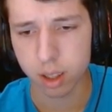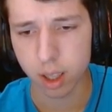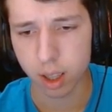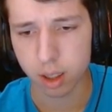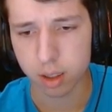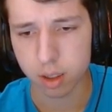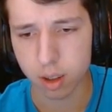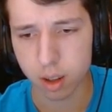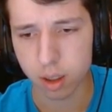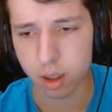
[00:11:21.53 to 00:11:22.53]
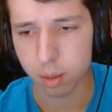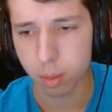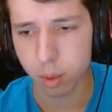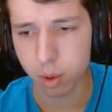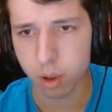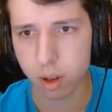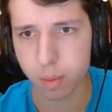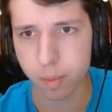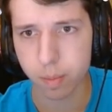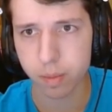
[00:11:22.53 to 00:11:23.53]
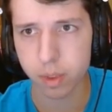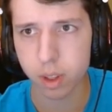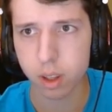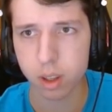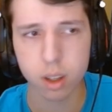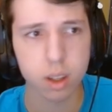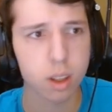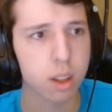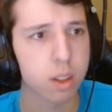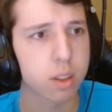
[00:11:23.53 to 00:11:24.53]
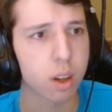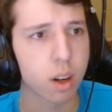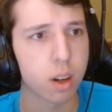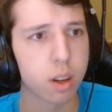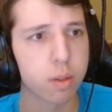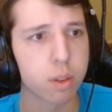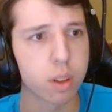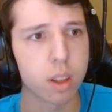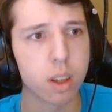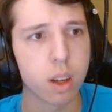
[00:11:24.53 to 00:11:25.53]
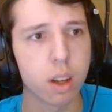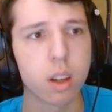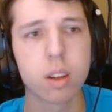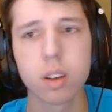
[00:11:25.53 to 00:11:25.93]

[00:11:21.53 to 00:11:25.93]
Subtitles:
get this on the board. Sorry for the yeah.